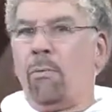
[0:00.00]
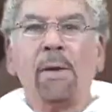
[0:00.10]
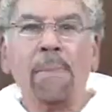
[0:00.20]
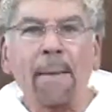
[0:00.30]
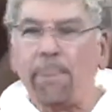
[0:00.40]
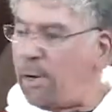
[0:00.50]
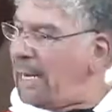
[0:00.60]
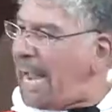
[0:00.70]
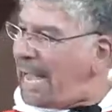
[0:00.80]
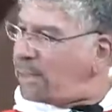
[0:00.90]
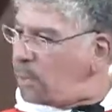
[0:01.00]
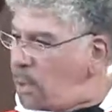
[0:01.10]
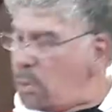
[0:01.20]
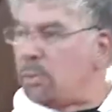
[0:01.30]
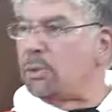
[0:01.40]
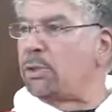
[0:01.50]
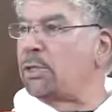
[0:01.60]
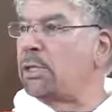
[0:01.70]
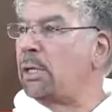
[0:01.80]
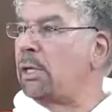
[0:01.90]
Remember, he had the
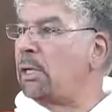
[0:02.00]
wounds.